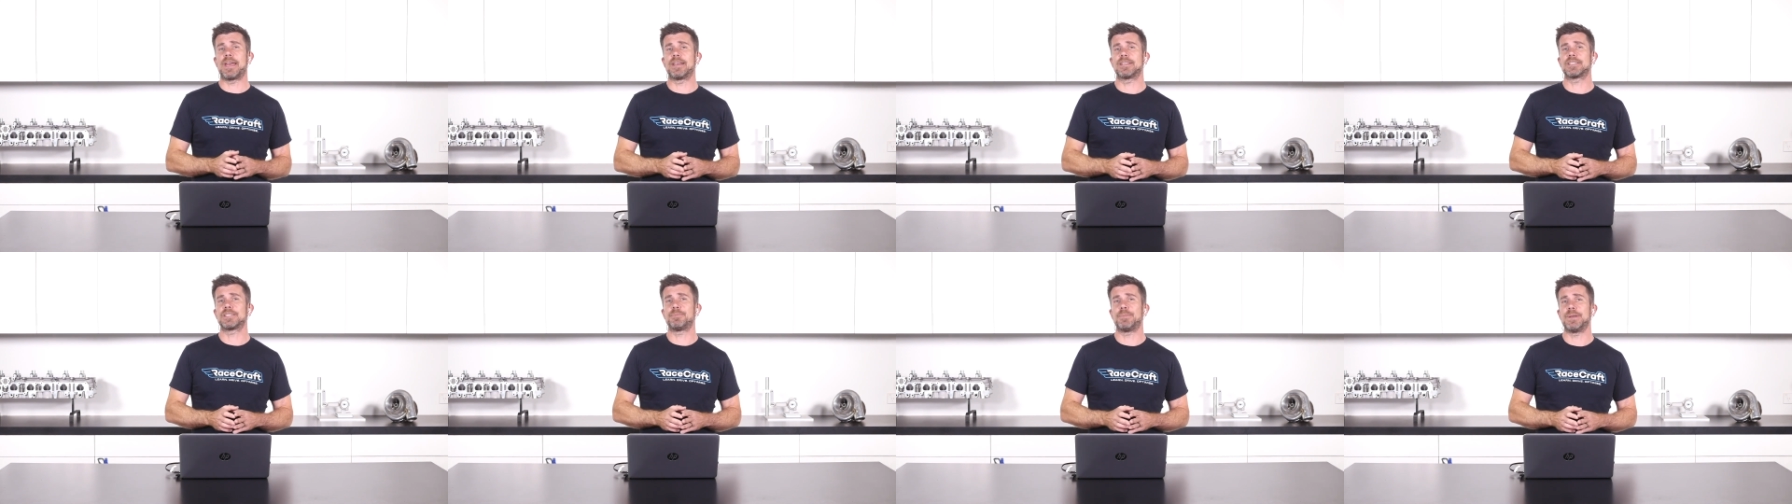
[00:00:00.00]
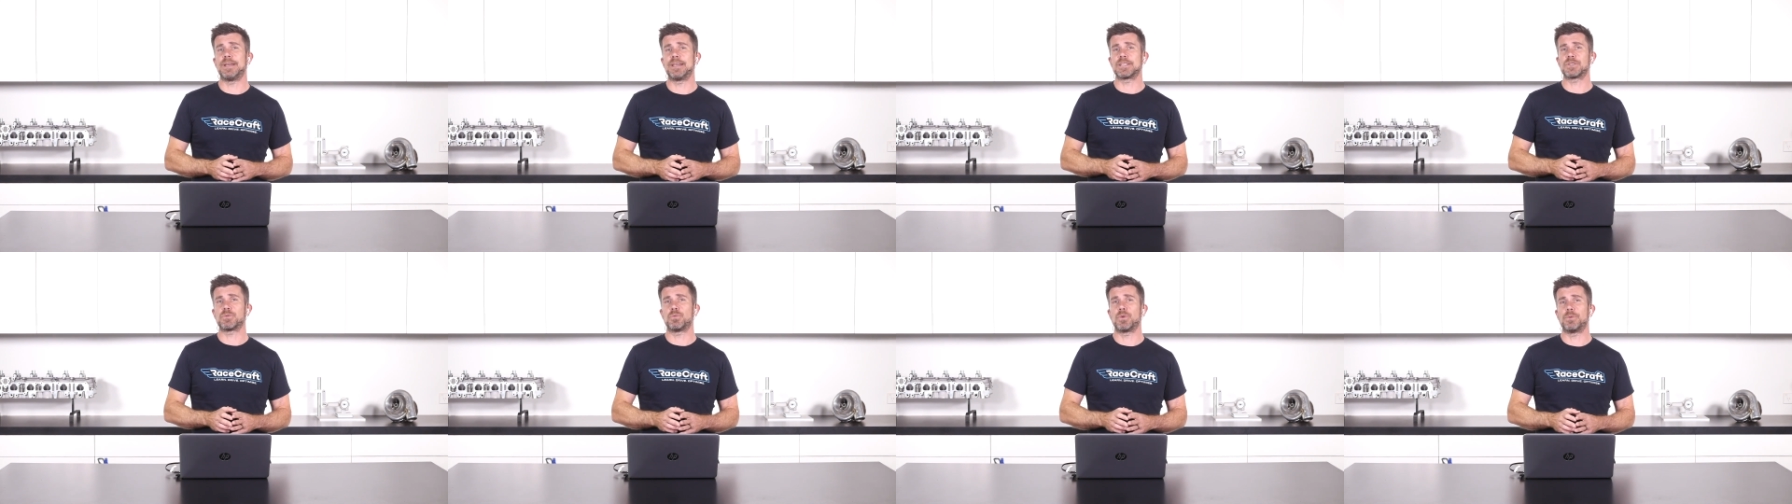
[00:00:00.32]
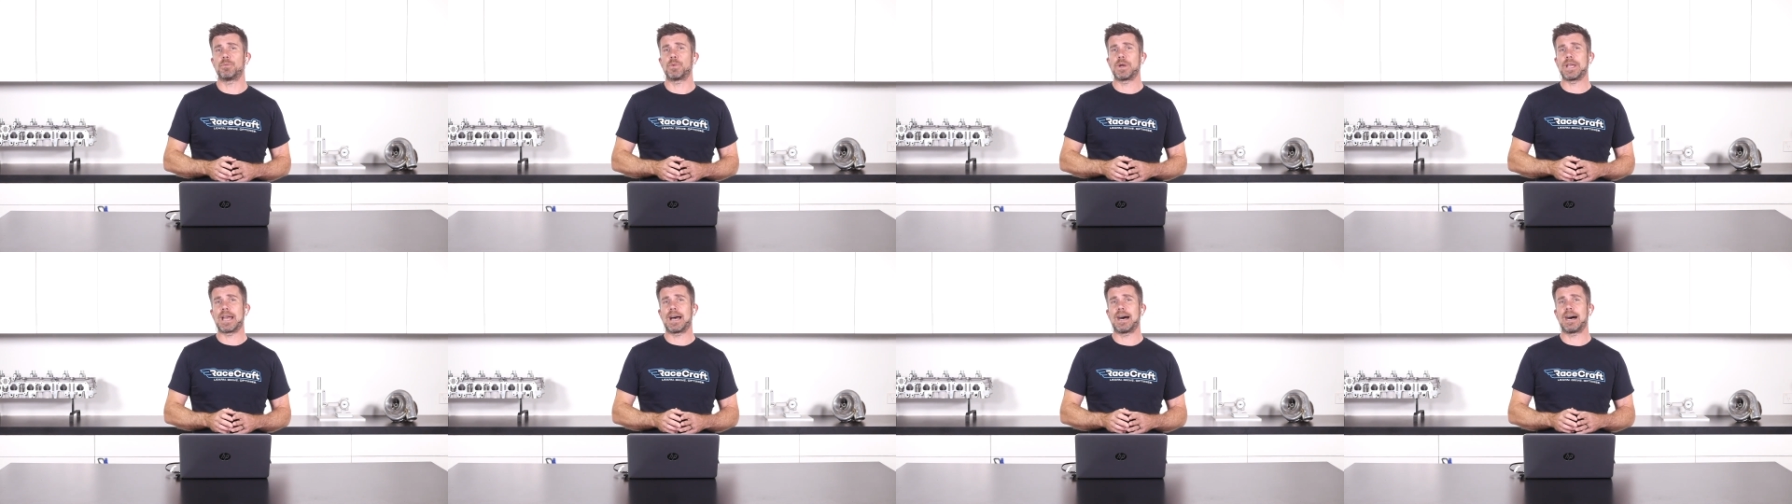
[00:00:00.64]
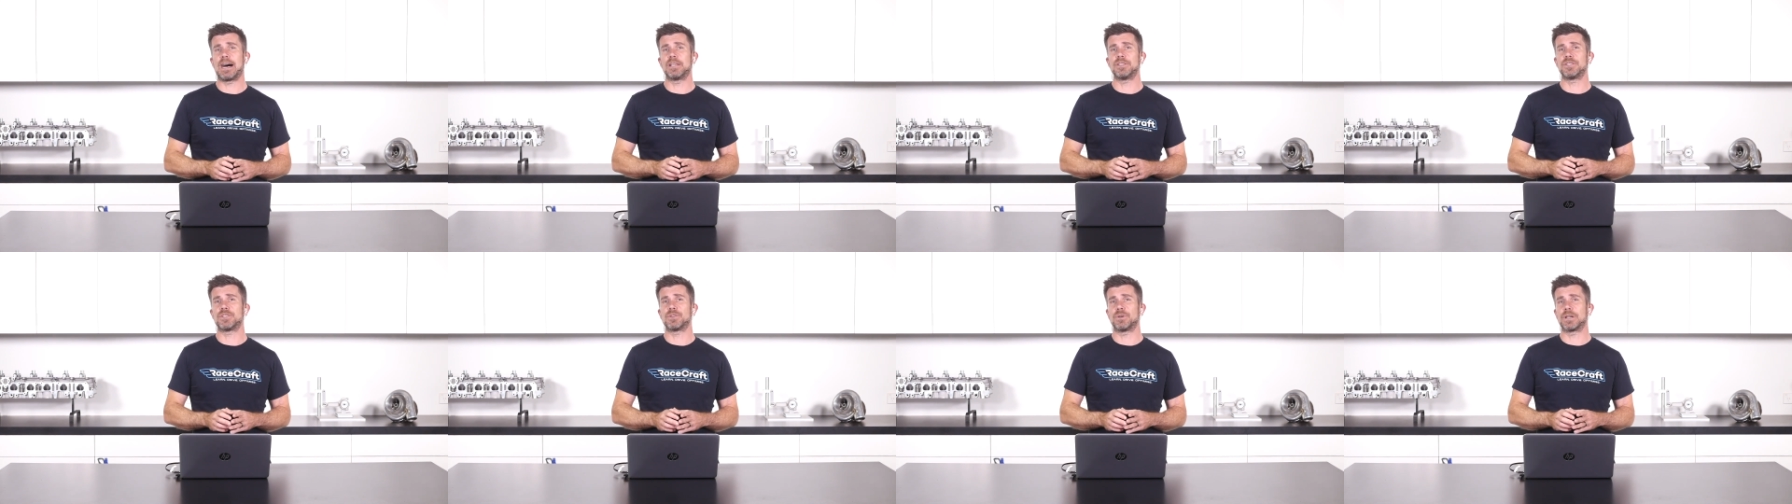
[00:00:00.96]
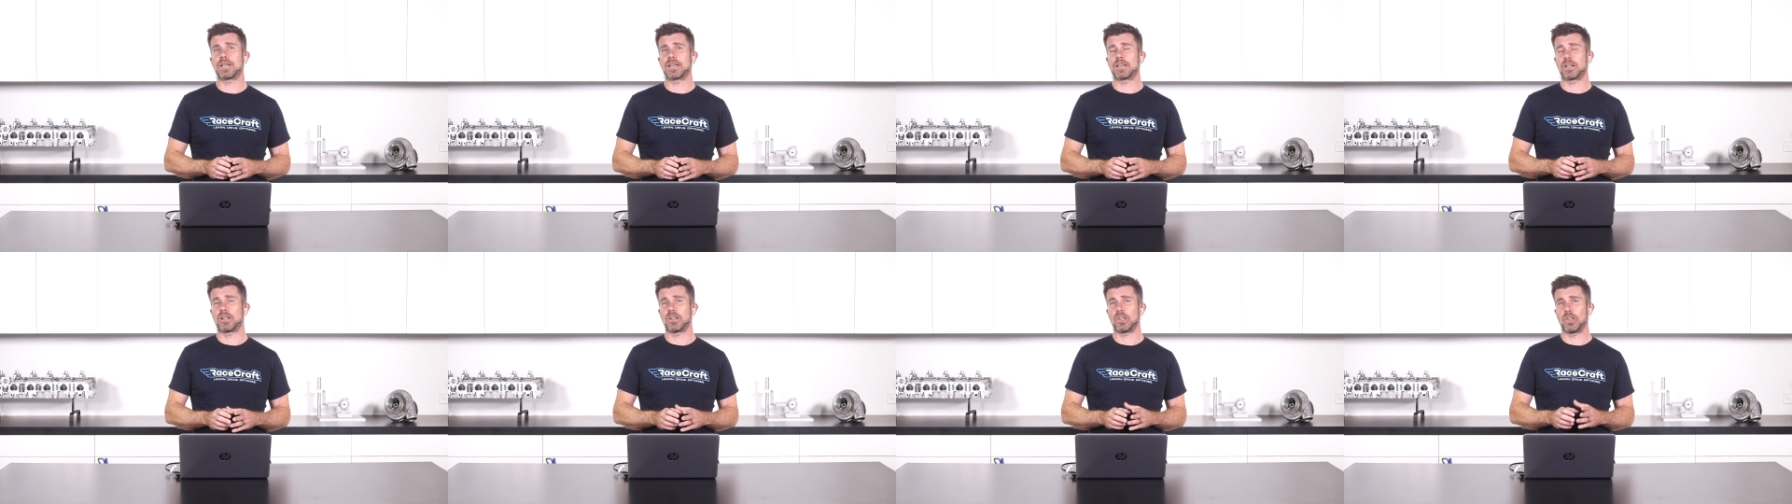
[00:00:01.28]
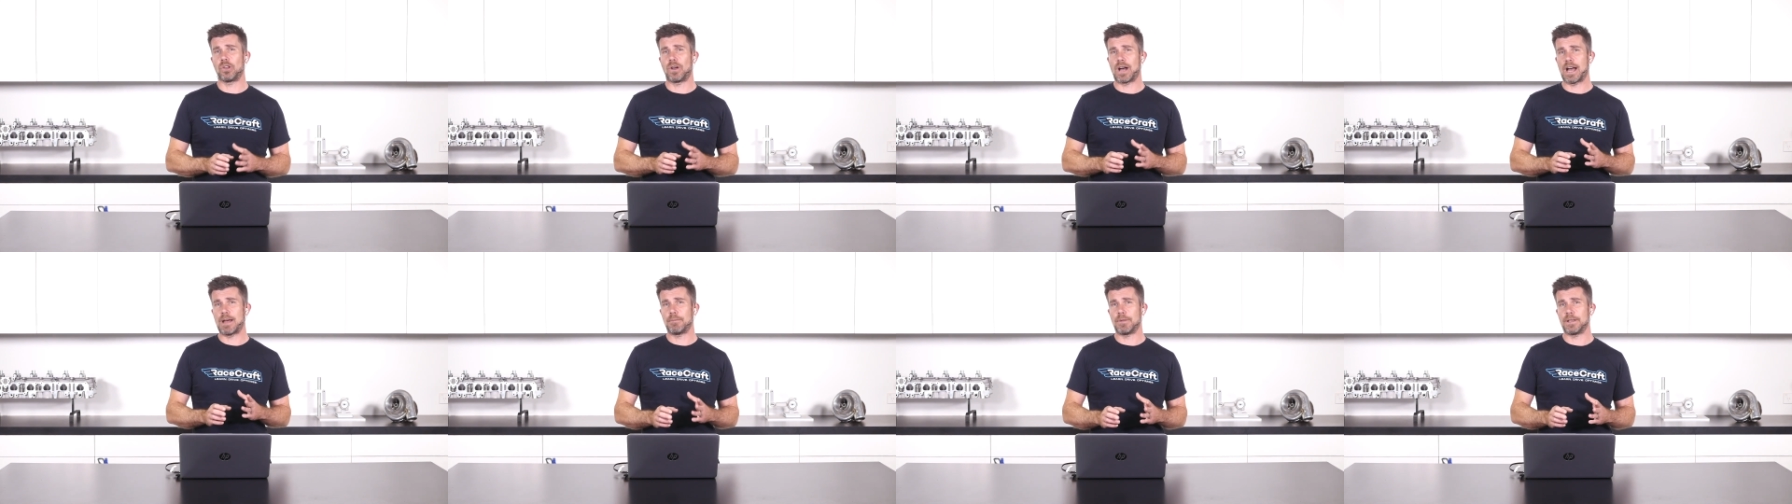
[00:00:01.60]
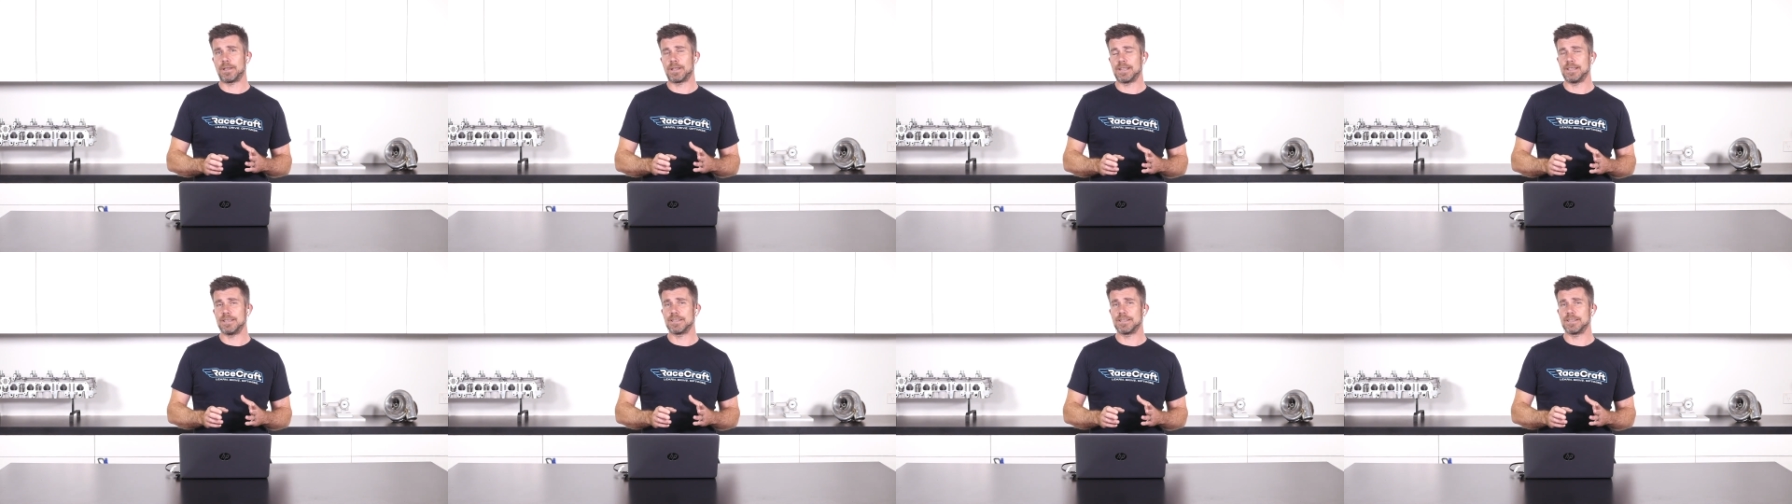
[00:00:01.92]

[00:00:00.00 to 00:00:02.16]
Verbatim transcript: aspects when we are doing an alignment